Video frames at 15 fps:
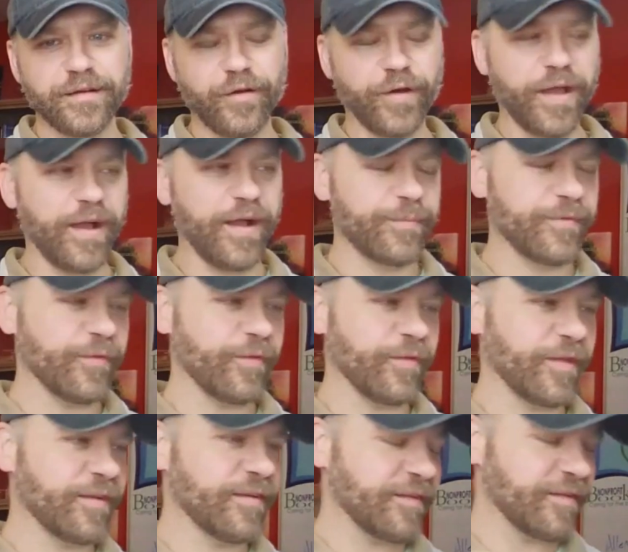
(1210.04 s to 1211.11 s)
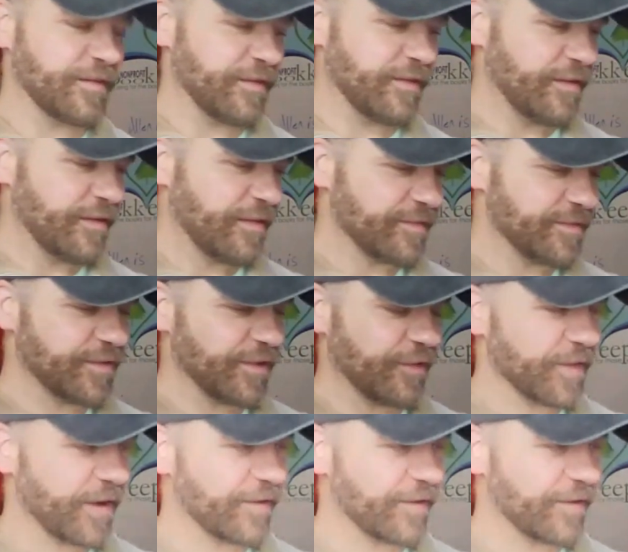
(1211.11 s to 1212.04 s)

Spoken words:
Oh yeah, absolutely. That's a tough